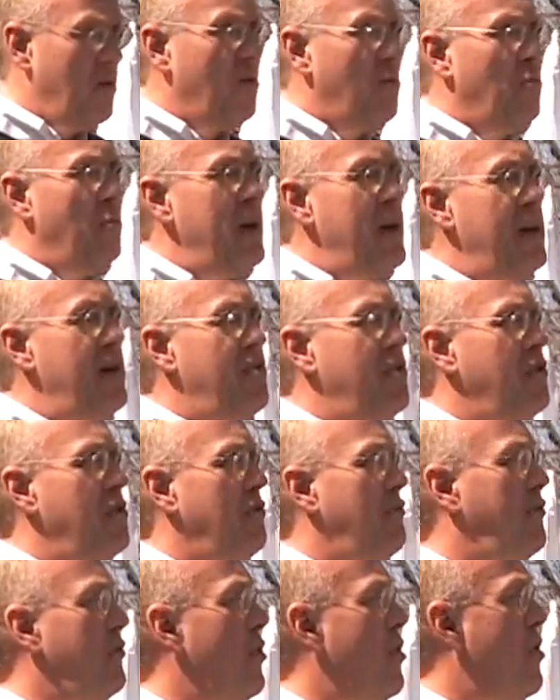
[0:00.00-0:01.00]
We, the
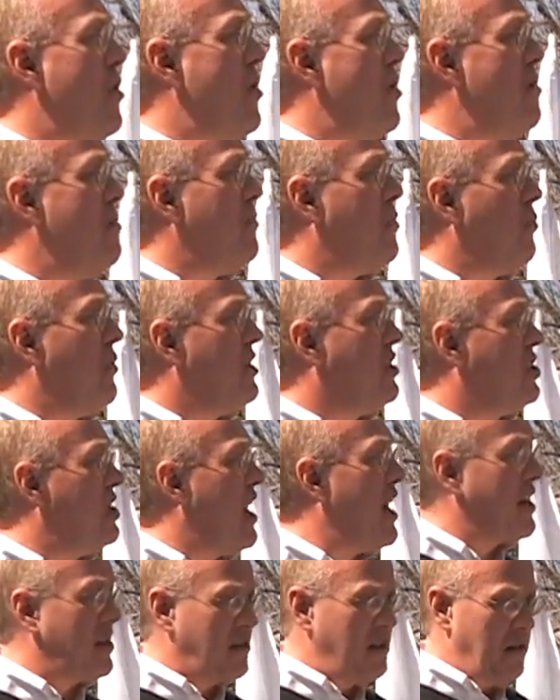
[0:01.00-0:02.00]
deformed,
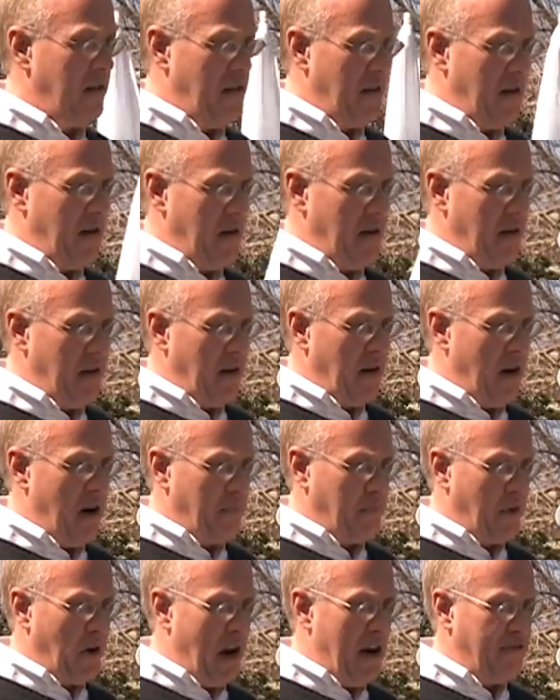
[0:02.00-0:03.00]
reject our
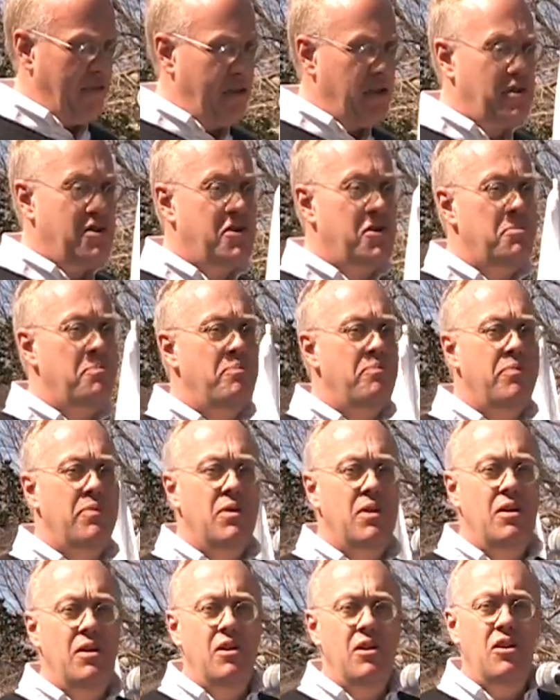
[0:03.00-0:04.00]
prophets.
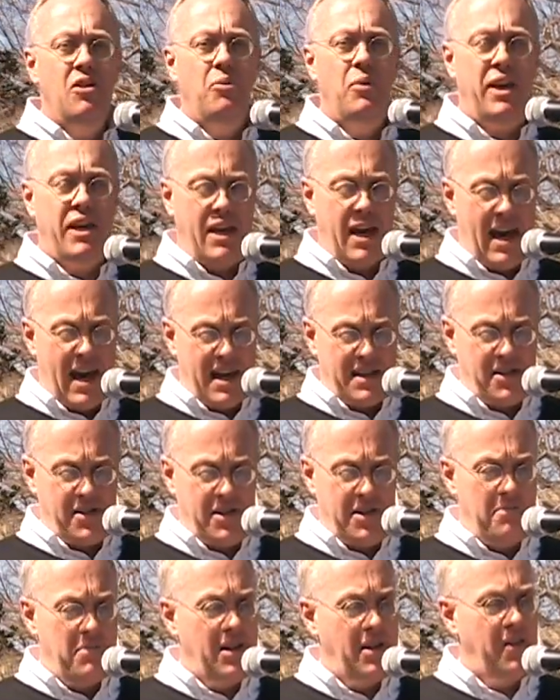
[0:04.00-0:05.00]
We cast
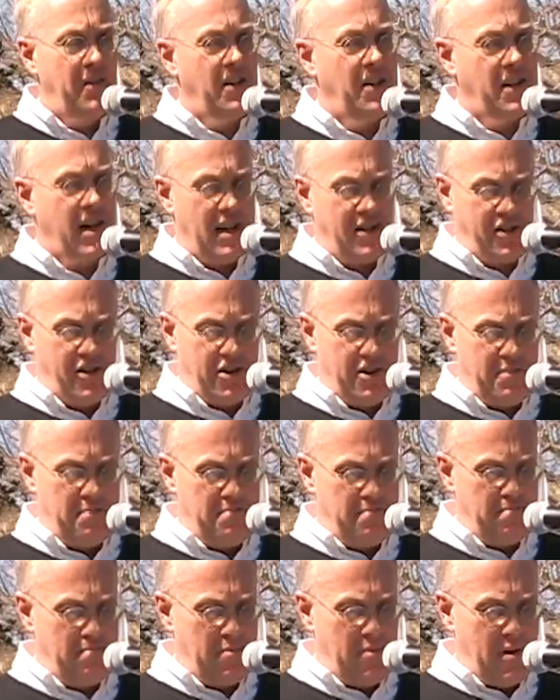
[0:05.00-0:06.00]
them into the desert,
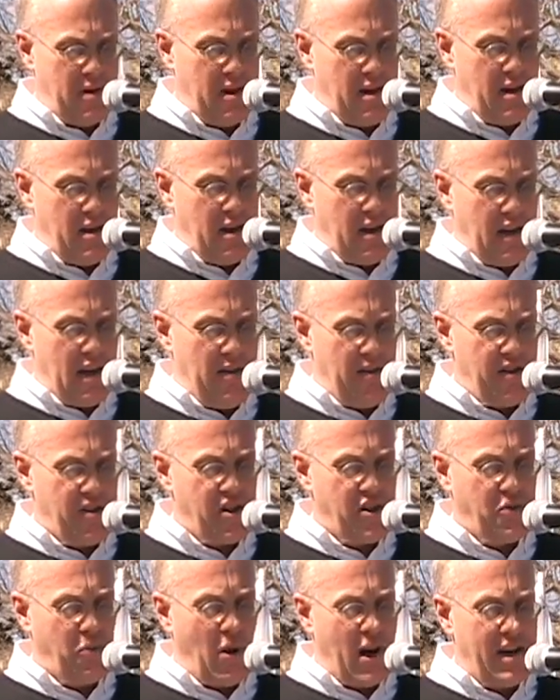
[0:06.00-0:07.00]
and this
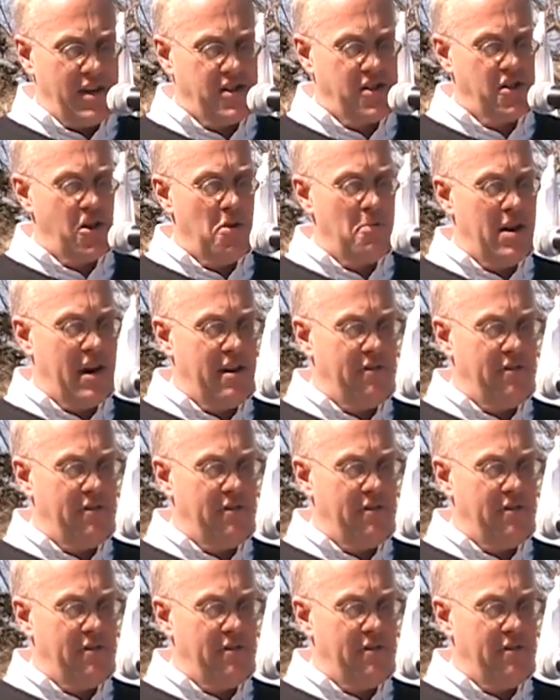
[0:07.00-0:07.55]
is why so many